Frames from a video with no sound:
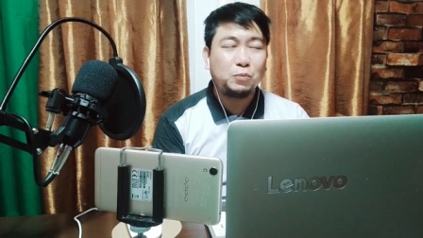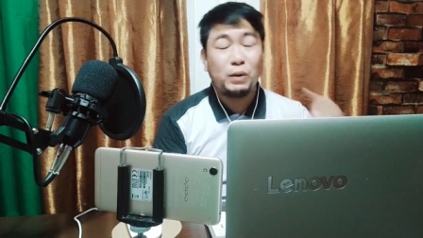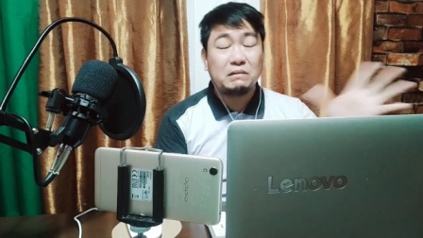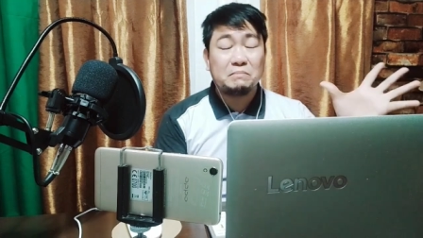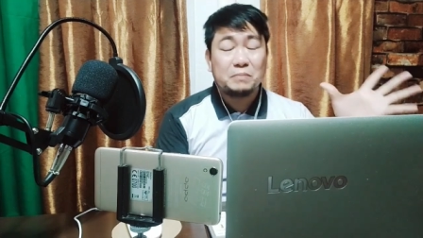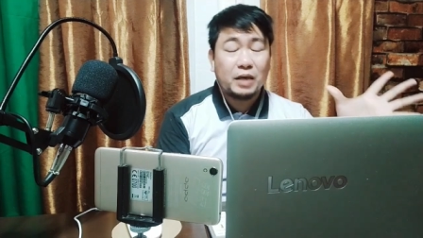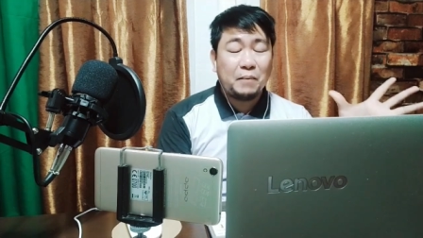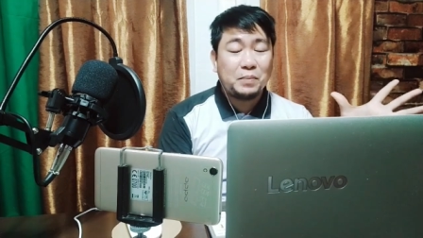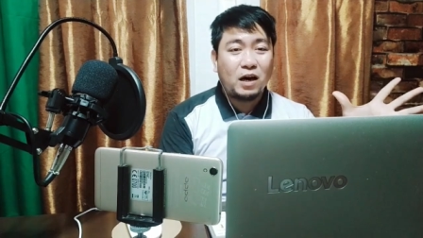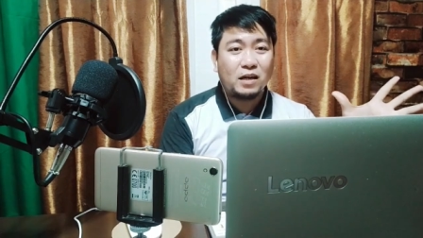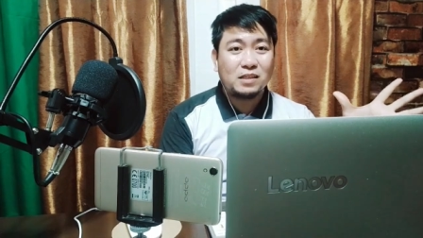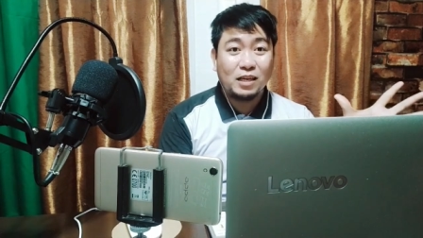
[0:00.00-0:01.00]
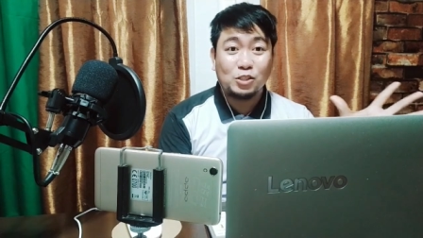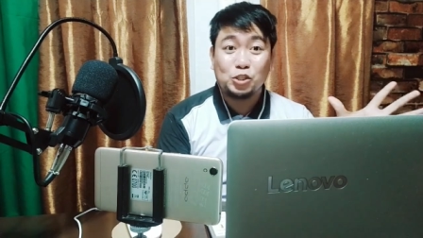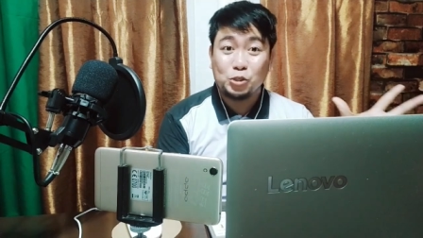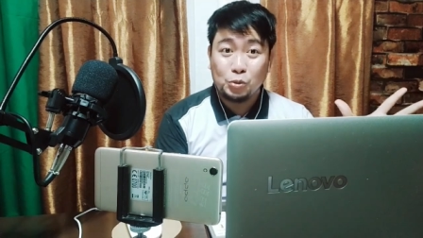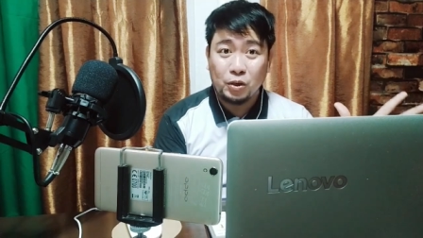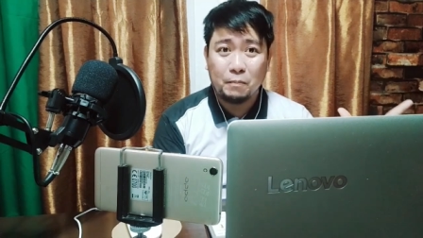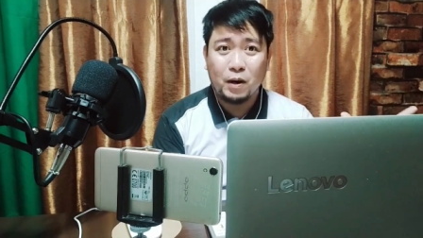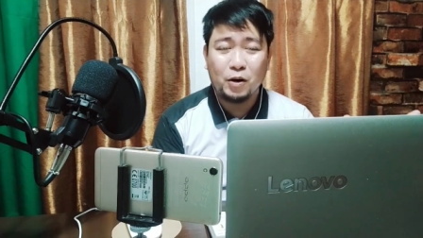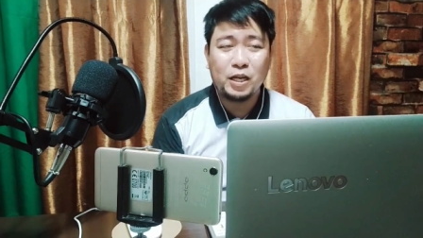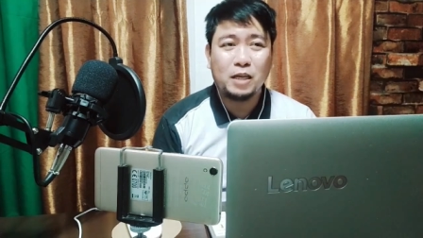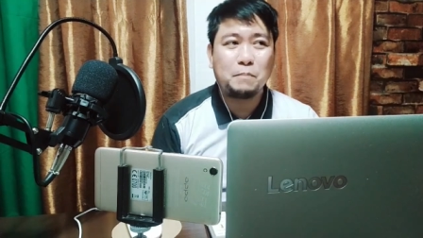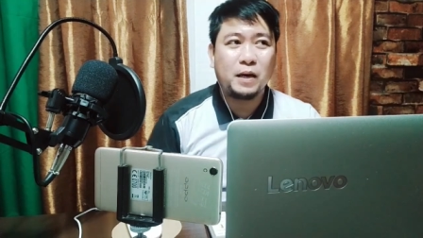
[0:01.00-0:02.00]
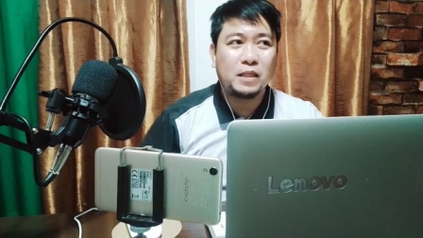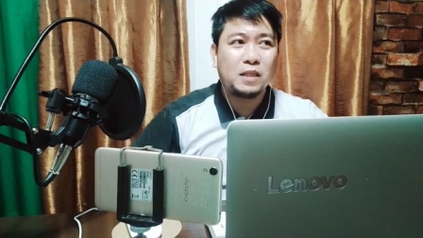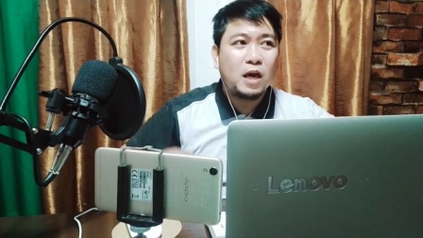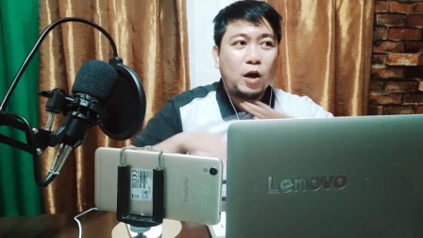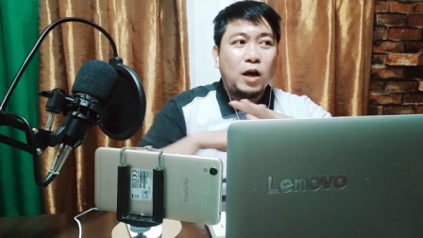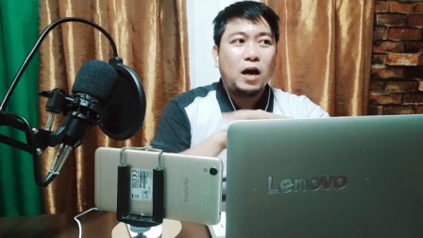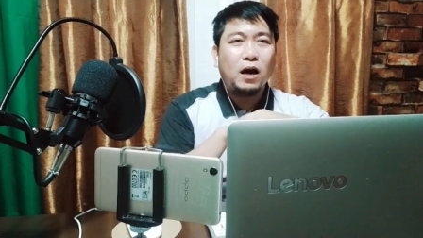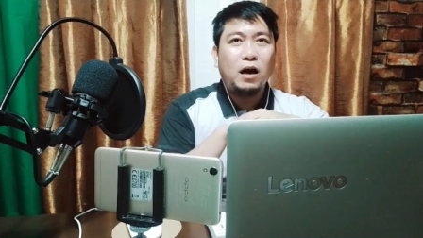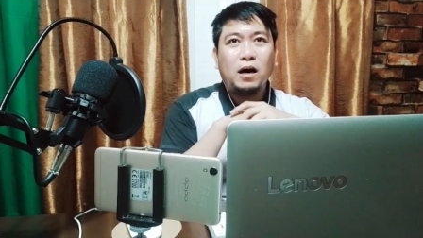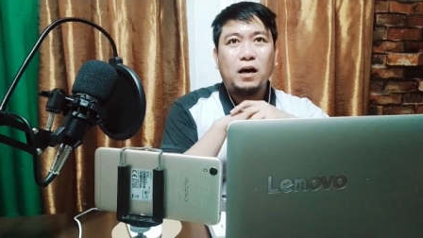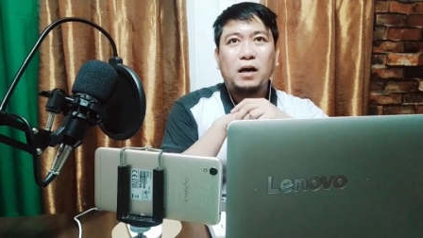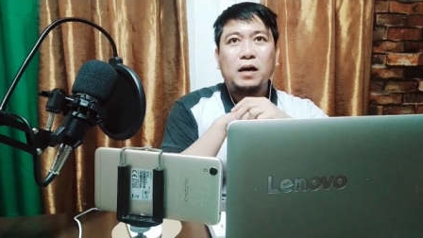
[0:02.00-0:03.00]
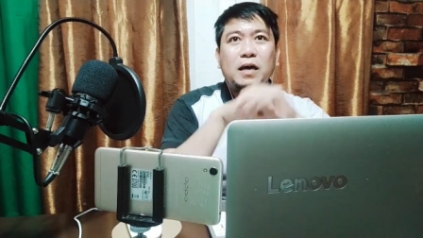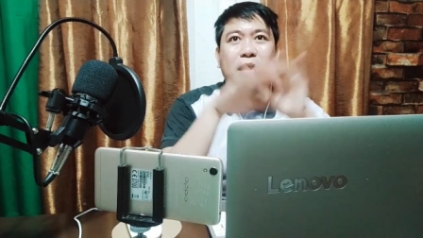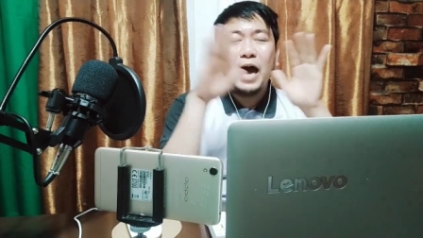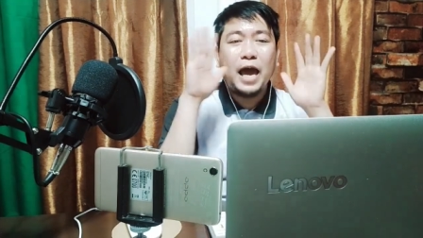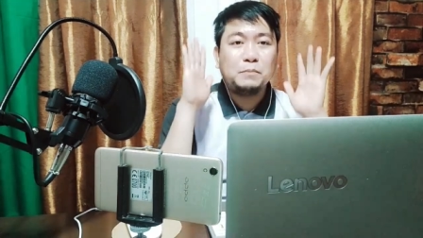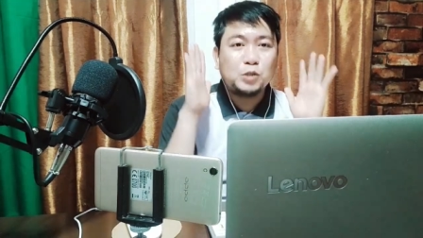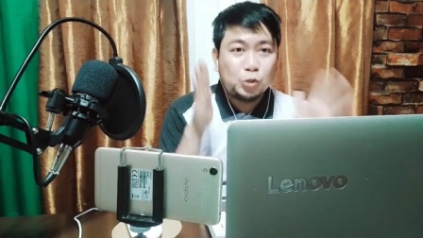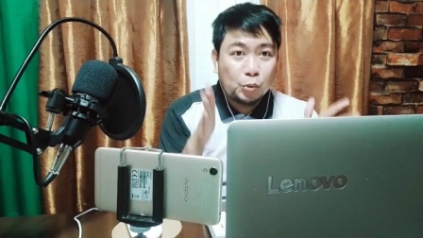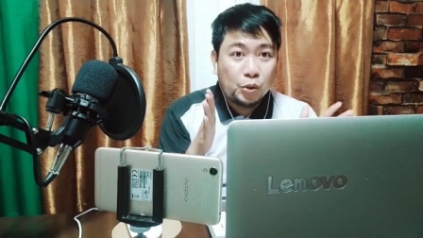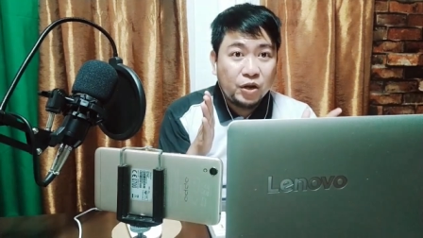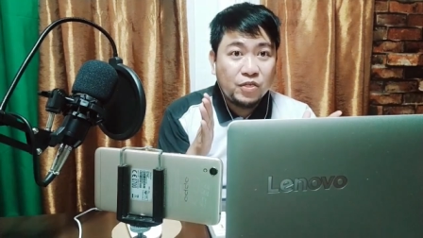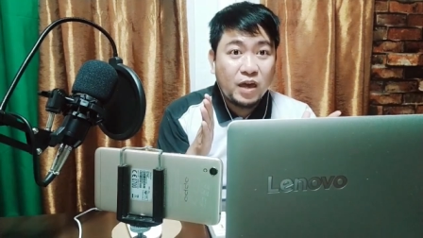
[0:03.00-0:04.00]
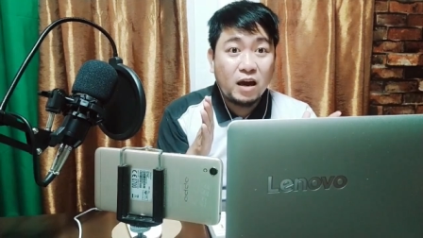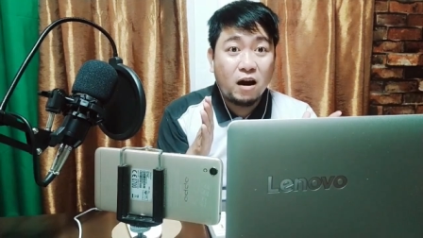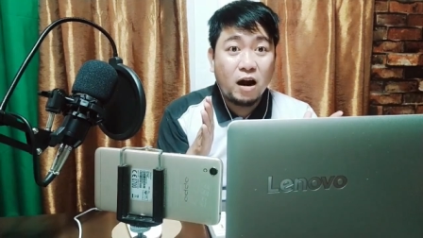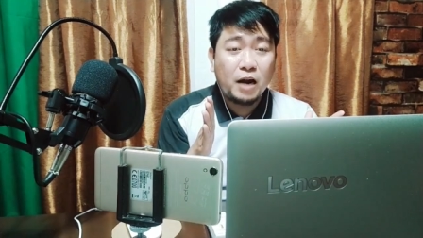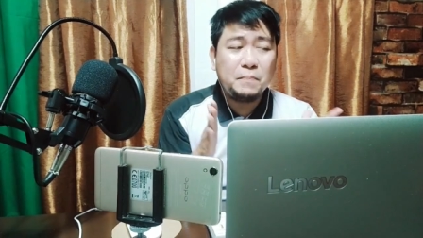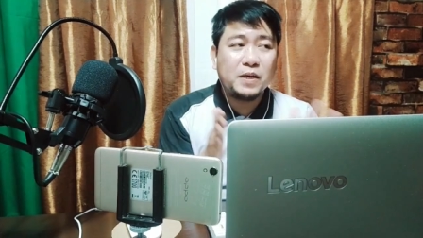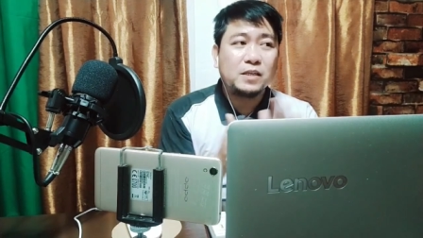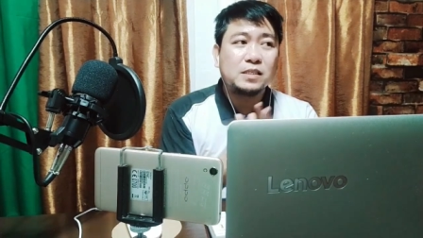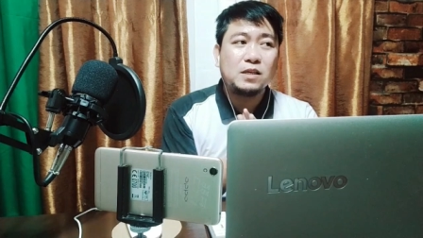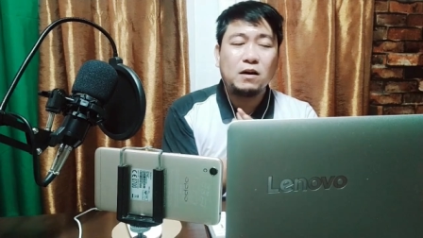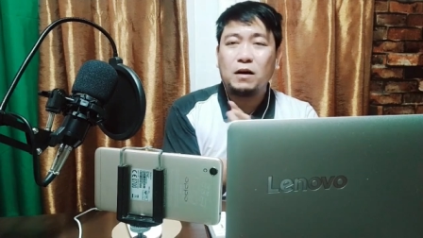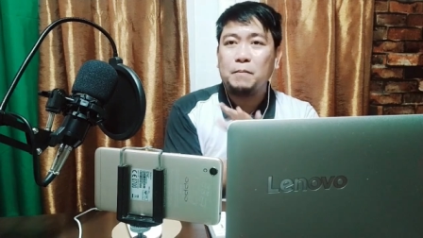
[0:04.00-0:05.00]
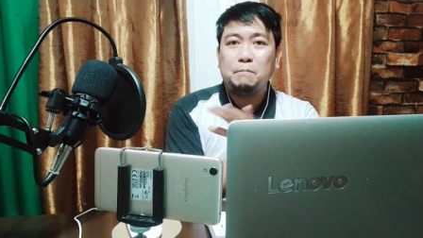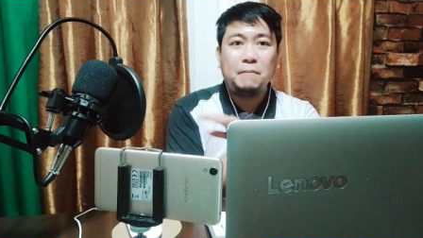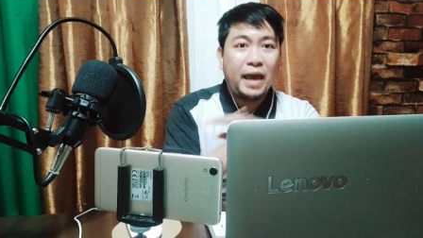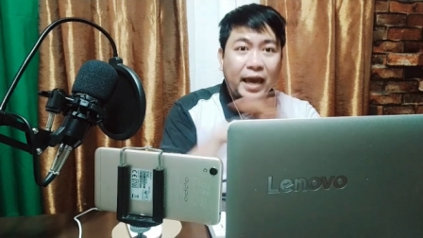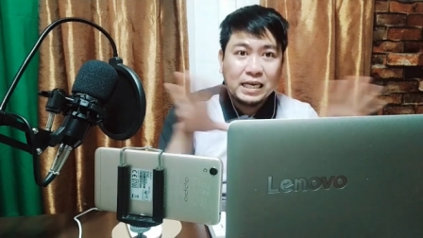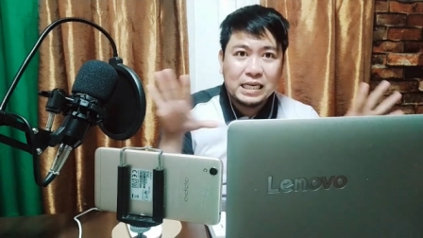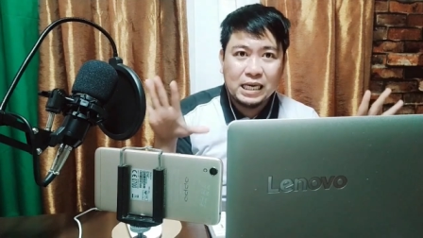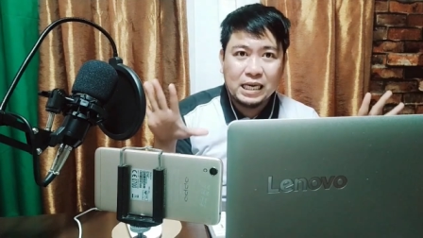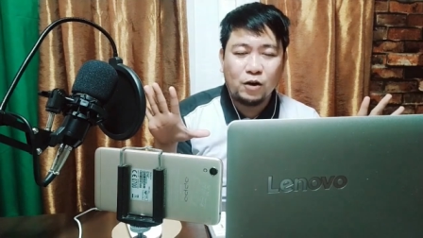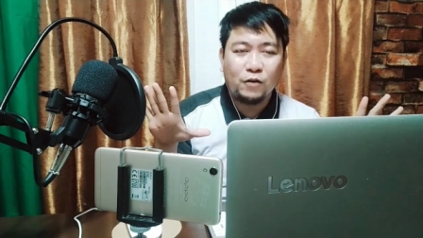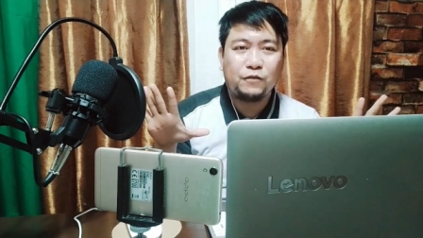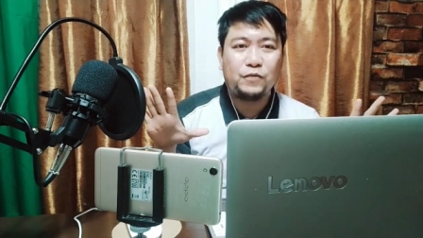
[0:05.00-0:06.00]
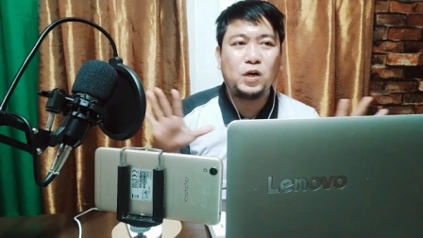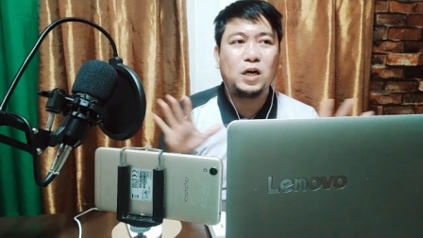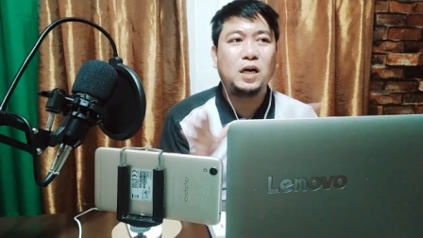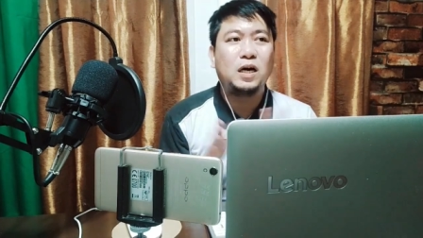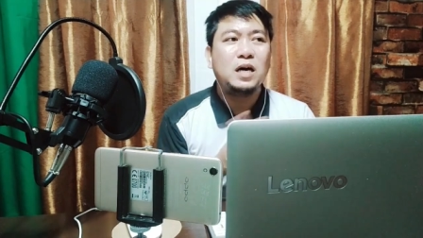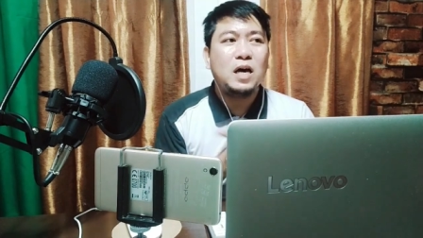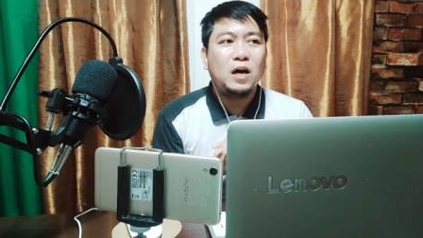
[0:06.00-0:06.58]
Well, I'm not yet sure about it, but I'm sure they are because many of the